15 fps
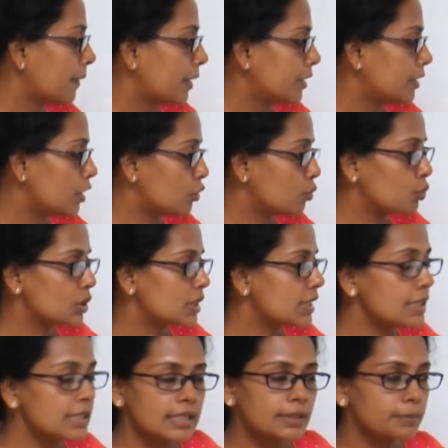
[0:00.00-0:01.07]
Now,
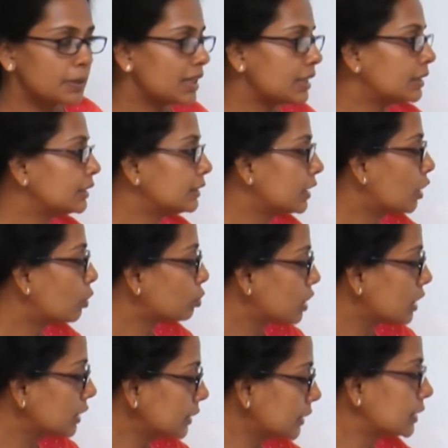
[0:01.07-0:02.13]
since the platelet count
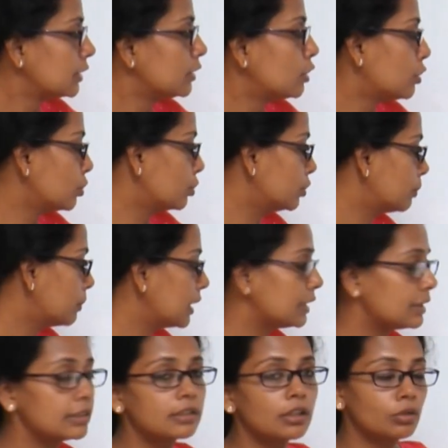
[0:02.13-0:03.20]
is low,
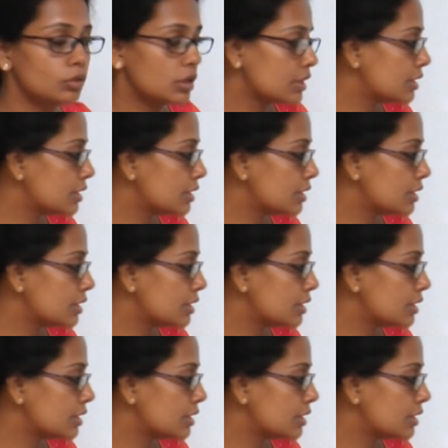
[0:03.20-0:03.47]
platelet count is